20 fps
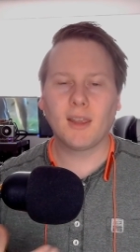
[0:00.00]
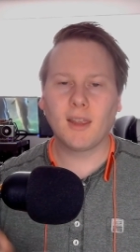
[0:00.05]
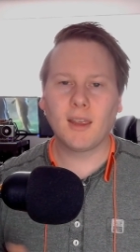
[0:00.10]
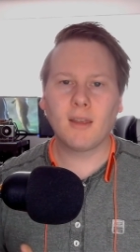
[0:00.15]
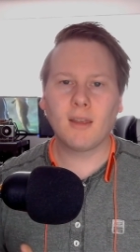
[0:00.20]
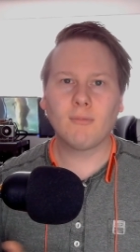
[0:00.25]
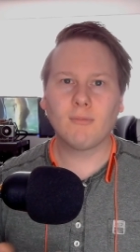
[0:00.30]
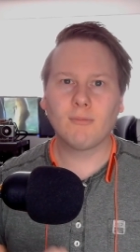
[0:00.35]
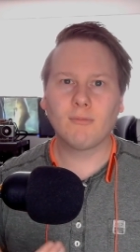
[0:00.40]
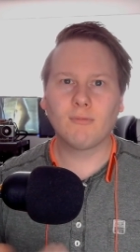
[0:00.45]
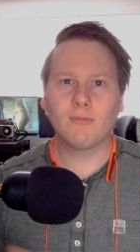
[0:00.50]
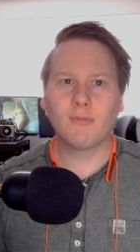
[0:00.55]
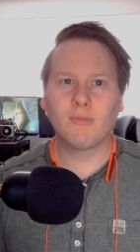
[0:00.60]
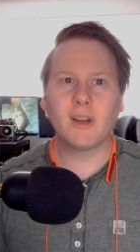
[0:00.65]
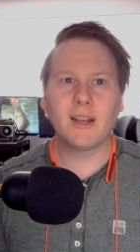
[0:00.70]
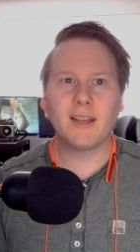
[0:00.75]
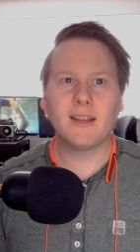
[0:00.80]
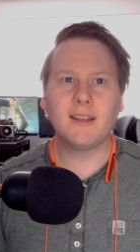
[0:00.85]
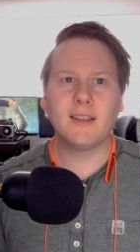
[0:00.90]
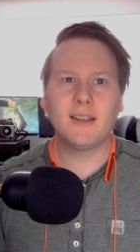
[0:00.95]
It
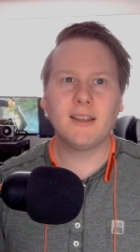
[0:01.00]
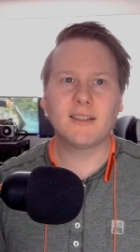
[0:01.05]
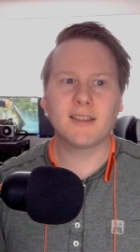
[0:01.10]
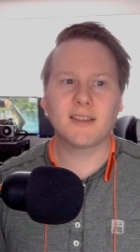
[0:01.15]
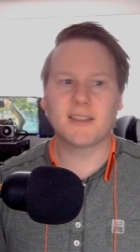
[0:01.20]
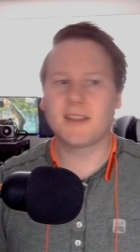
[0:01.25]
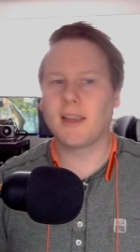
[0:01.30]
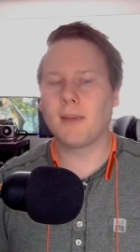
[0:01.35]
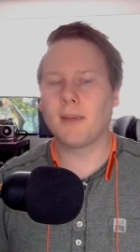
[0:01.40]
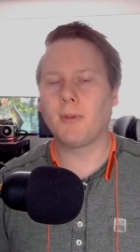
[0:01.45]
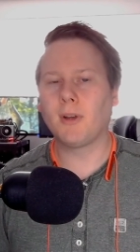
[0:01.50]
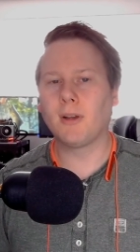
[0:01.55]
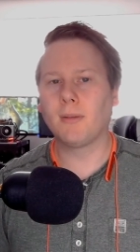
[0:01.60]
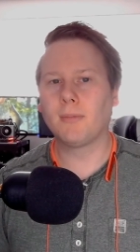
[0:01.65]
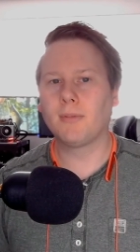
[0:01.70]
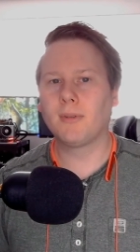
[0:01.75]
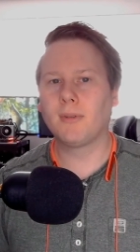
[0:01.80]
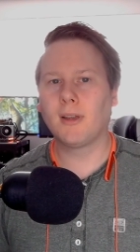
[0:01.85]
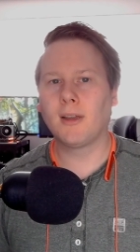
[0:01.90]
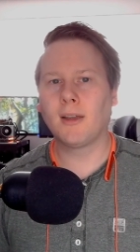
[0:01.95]
really needs a step
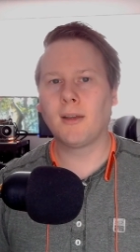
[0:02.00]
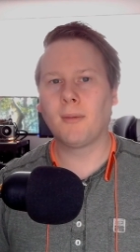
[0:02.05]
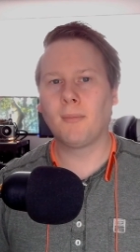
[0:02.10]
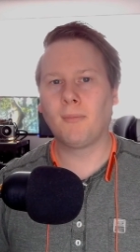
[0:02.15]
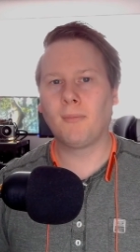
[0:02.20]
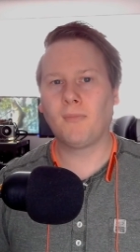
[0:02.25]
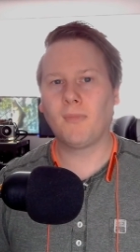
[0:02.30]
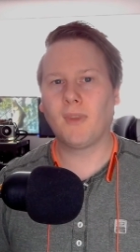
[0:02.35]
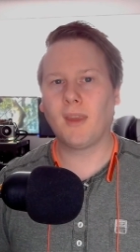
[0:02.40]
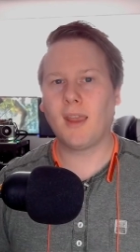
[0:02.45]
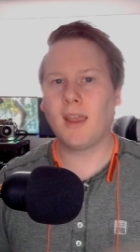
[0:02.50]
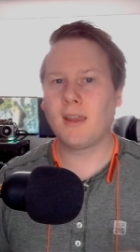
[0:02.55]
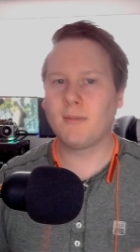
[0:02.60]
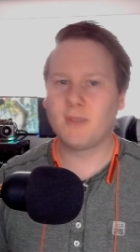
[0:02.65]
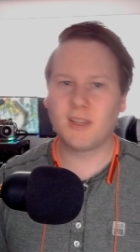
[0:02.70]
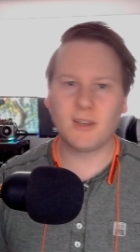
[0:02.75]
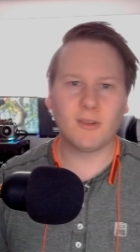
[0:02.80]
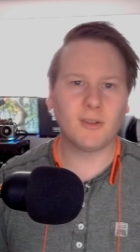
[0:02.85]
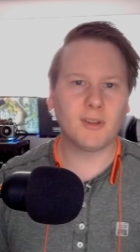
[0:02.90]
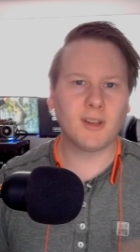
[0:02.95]
up. Um, A
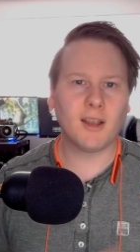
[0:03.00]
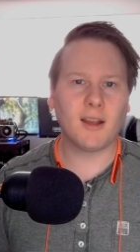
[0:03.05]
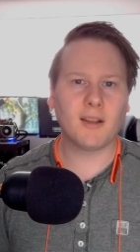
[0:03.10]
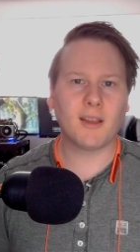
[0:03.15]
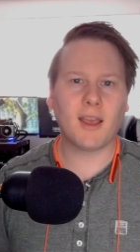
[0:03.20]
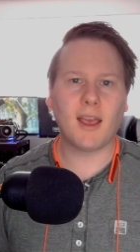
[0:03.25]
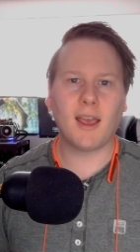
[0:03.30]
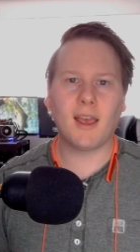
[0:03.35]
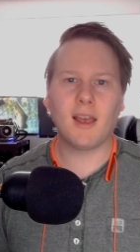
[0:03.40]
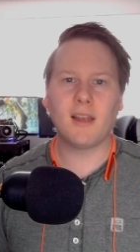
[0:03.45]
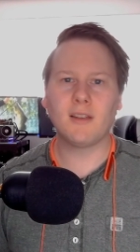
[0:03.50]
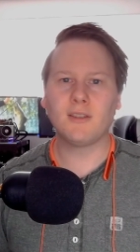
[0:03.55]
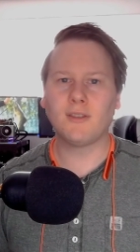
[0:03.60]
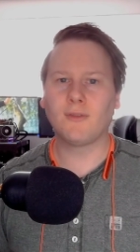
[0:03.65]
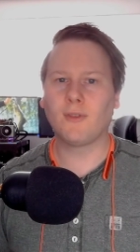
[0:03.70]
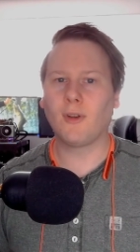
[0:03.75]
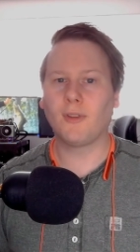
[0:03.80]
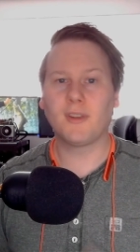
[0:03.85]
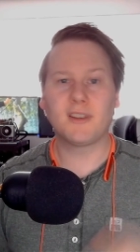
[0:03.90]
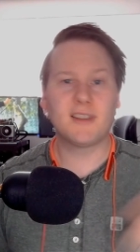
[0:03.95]
M D, on the other hand,
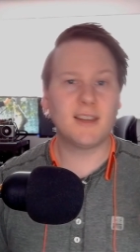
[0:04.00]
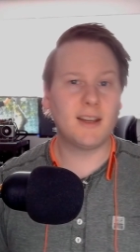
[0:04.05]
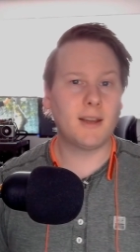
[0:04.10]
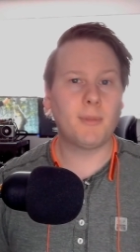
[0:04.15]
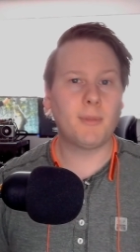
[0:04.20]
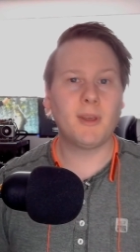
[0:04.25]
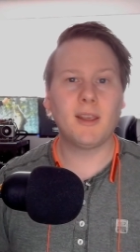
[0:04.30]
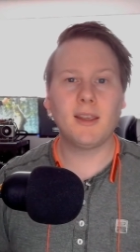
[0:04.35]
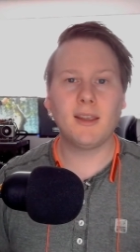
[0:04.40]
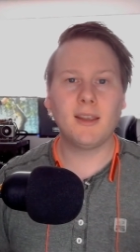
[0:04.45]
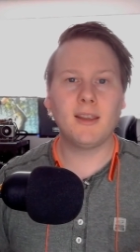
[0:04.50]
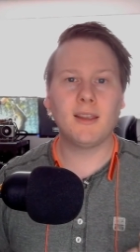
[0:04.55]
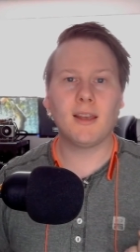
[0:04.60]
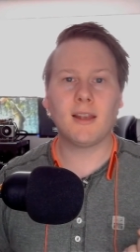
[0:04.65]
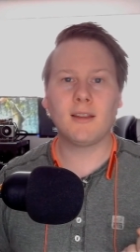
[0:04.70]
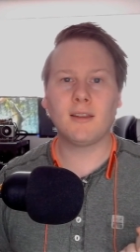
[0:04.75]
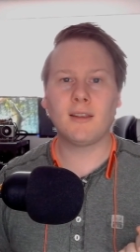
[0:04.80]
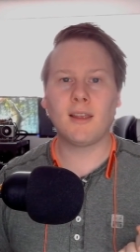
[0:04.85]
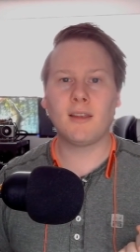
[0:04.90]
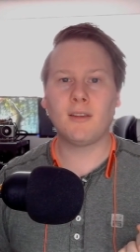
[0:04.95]
you've got the T D P,
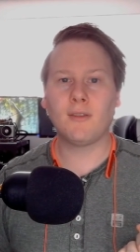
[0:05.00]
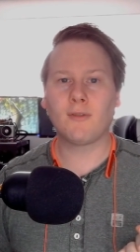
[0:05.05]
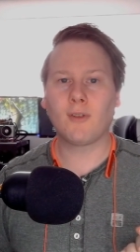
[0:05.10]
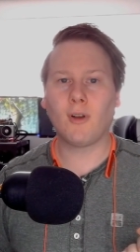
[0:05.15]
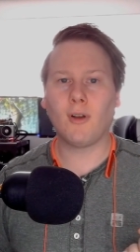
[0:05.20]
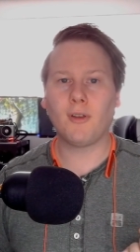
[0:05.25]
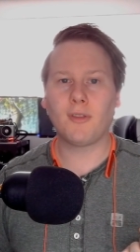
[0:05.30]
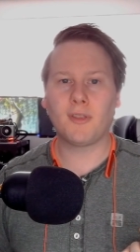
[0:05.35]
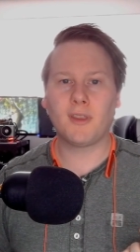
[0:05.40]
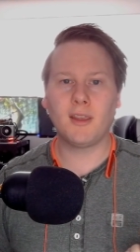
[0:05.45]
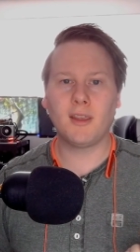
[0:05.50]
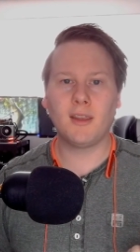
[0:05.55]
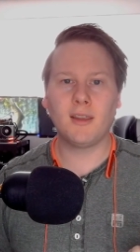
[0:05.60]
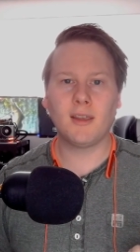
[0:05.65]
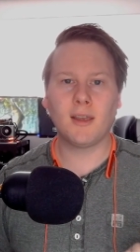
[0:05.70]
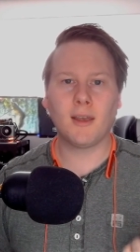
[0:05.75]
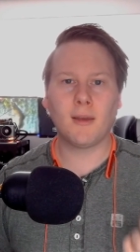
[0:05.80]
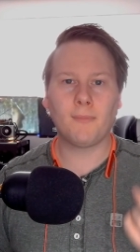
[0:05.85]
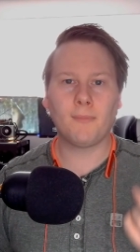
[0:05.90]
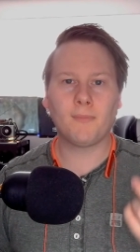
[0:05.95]
and then you've got
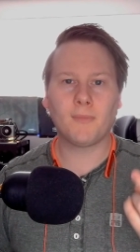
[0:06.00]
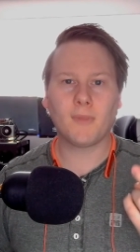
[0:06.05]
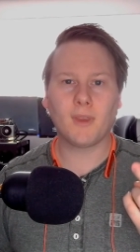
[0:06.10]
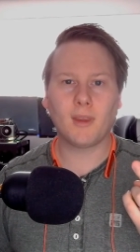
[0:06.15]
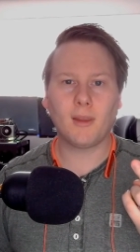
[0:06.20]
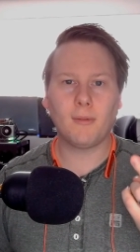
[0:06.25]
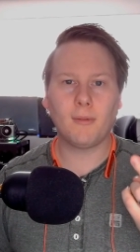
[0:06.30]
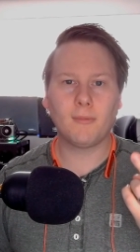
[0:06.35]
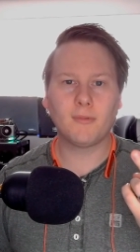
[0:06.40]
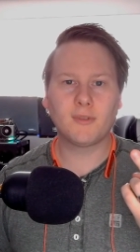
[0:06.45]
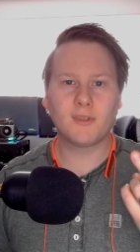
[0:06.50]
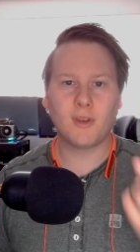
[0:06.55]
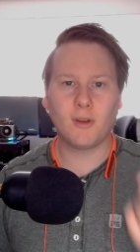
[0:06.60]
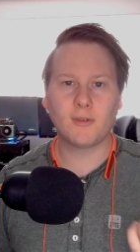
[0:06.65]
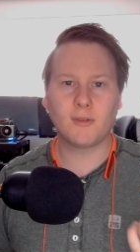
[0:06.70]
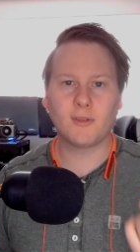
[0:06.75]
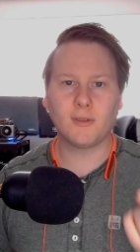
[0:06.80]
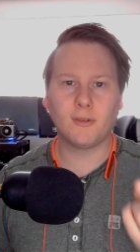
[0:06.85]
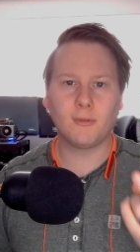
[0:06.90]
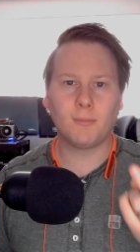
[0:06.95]
the um,
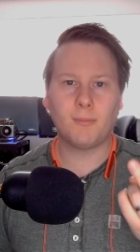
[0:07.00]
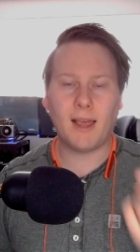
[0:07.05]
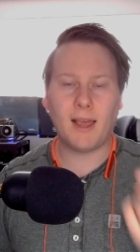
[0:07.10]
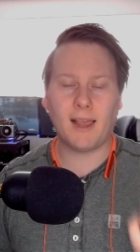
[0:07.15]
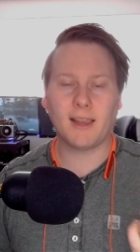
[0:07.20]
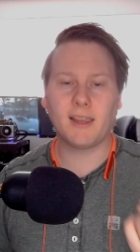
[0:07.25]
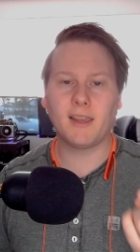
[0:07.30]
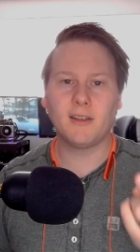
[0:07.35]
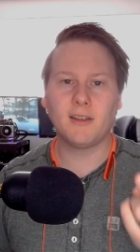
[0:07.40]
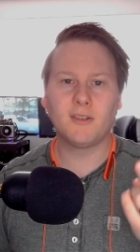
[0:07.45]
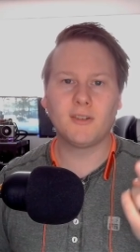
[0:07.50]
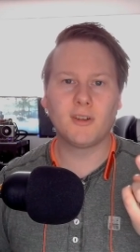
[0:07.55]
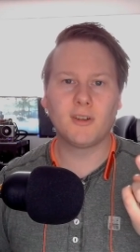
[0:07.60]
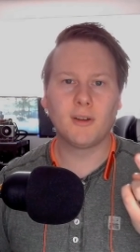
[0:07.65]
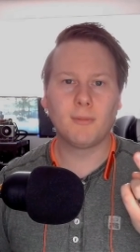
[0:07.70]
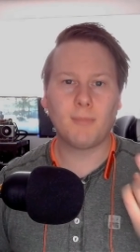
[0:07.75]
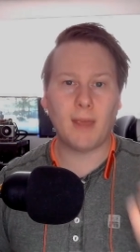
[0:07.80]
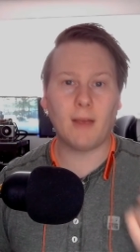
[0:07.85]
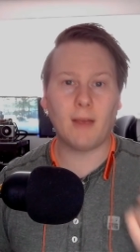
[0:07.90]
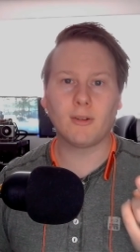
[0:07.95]
total package
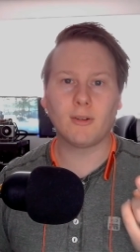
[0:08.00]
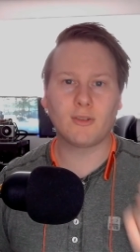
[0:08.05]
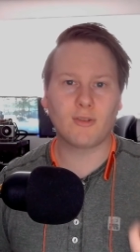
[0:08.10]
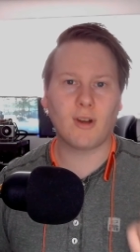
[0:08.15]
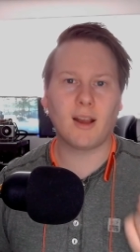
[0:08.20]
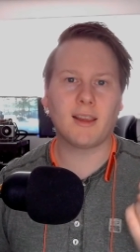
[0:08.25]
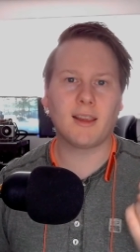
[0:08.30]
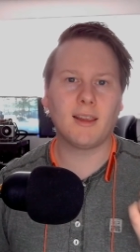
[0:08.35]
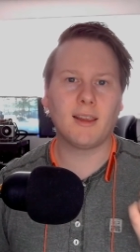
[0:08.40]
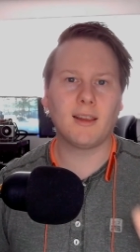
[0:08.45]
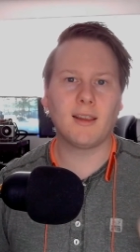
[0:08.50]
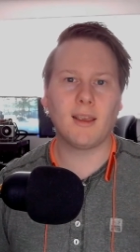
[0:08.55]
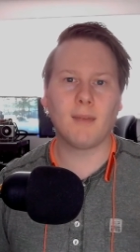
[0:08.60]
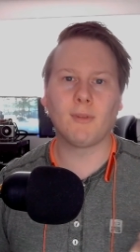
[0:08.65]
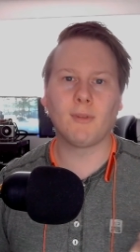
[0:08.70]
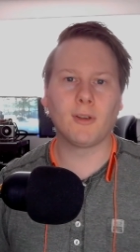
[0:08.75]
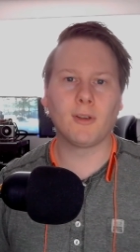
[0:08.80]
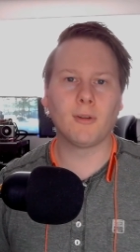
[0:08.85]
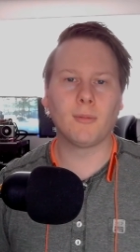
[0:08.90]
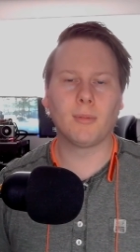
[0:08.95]
power tracking
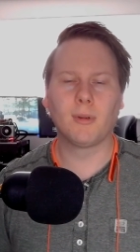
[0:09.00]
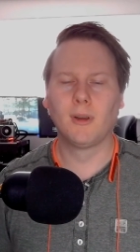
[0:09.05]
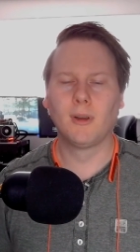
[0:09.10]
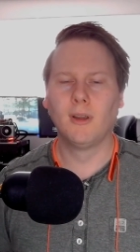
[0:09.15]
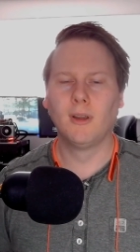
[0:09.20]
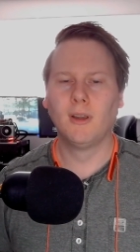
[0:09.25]
envelope.